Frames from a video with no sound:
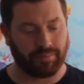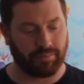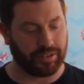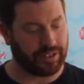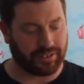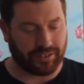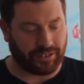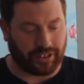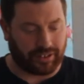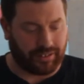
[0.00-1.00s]
Which isn't
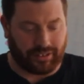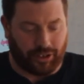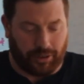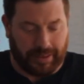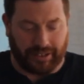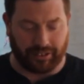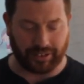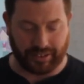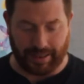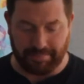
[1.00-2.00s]
just a comment
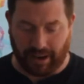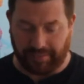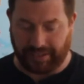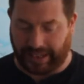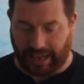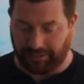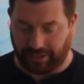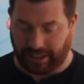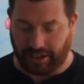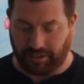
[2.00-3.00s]
on them marveling, how do
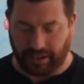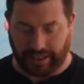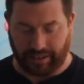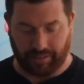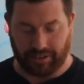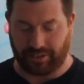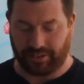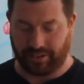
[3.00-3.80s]
they know our language?